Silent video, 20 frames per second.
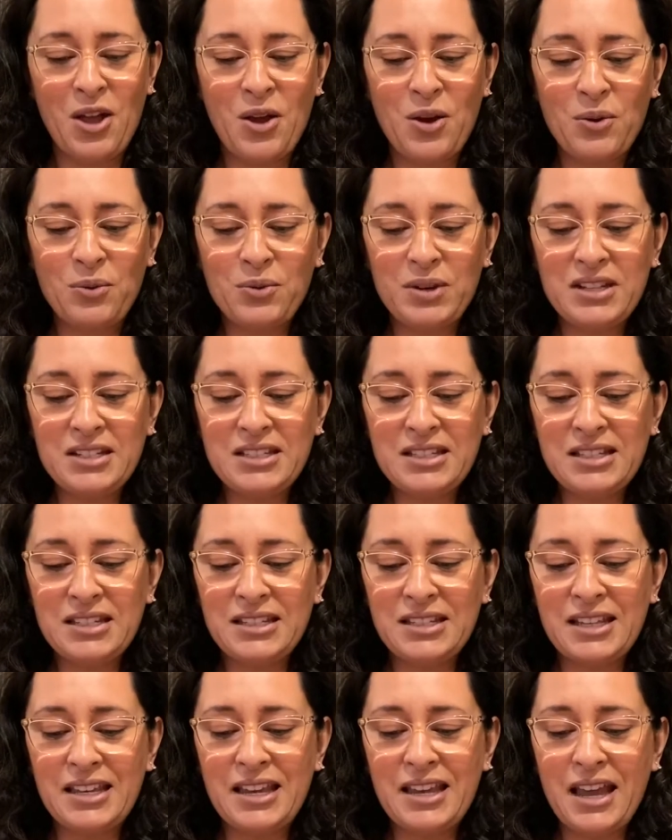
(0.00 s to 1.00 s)

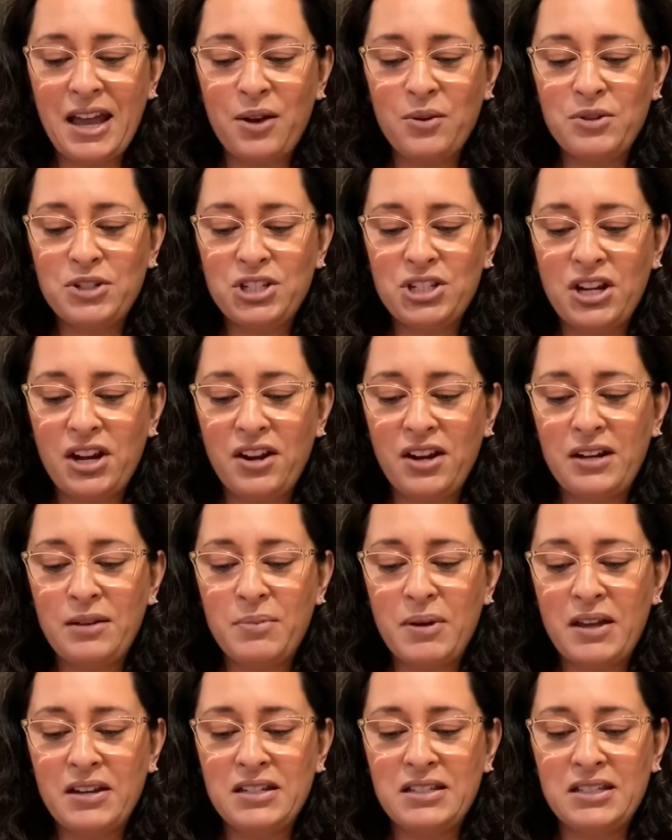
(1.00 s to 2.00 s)
Recently, I was sharing
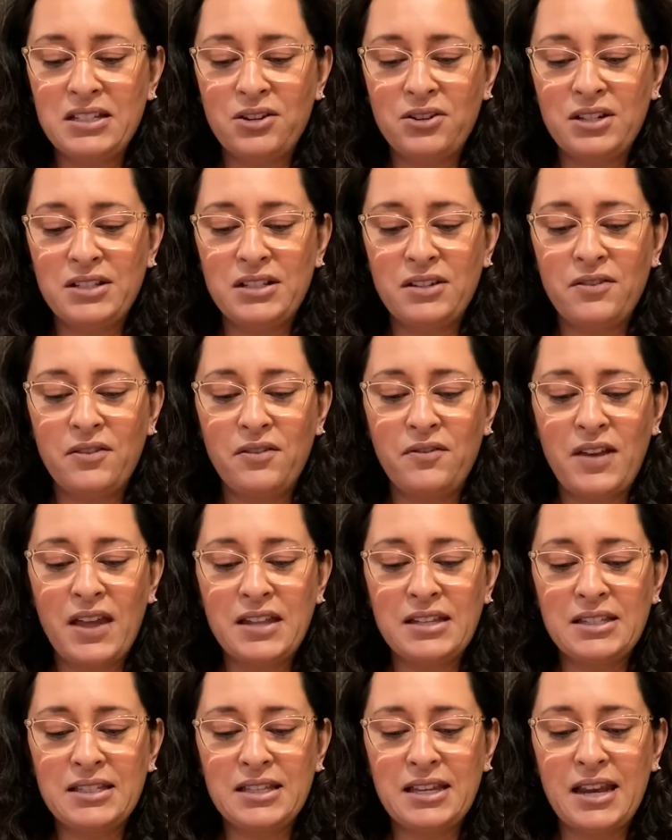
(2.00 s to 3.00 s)
about a series of
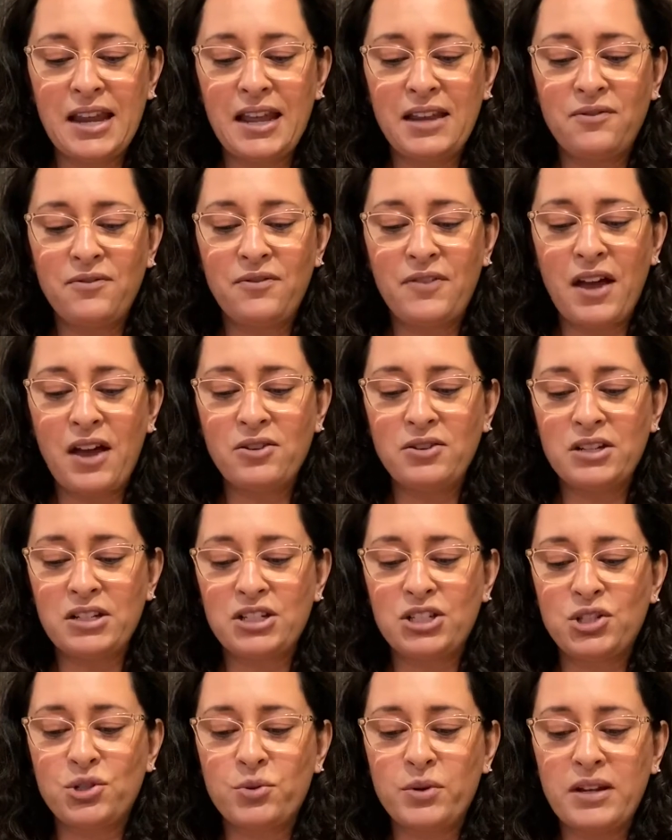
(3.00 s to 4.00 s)
events that I had found
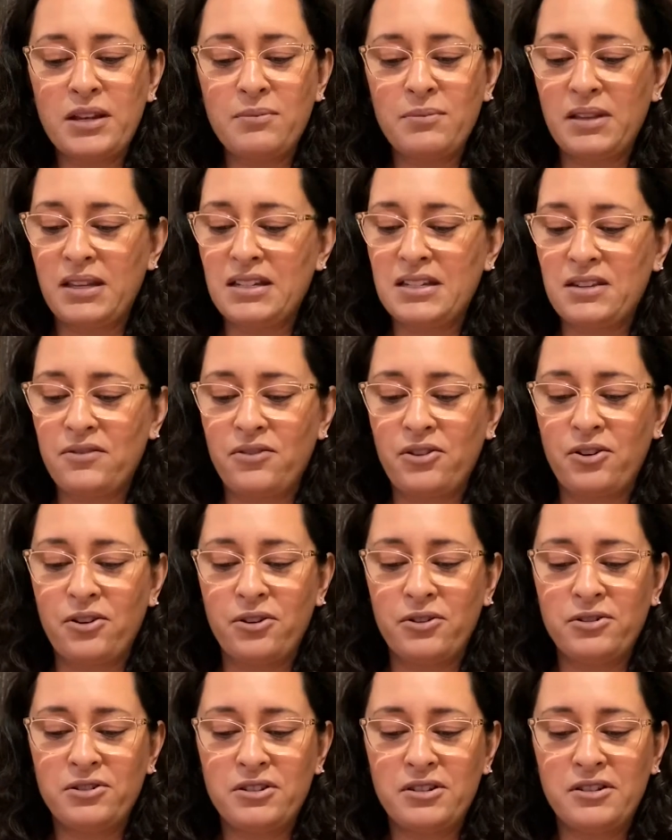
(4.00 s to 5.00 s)
extremely
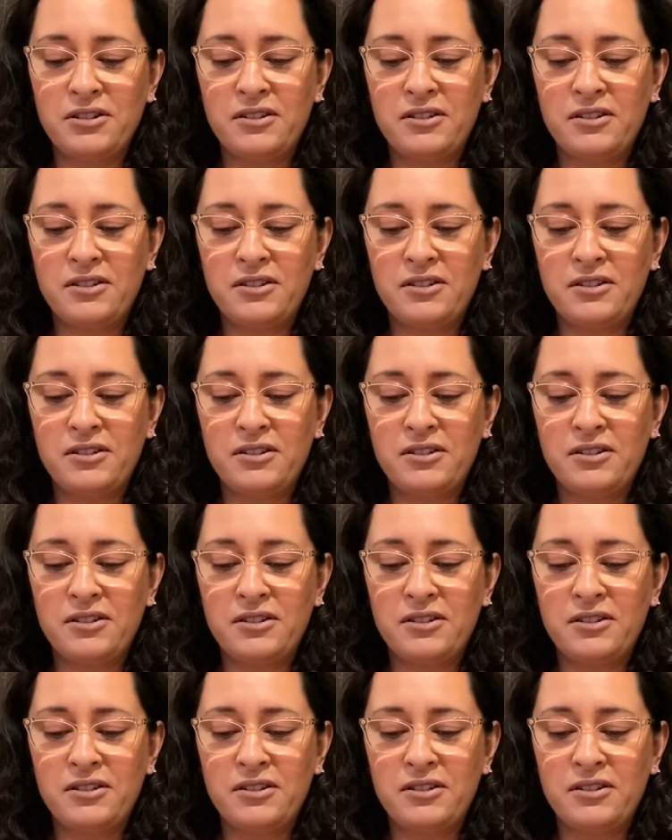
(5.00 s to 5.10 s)
difficult.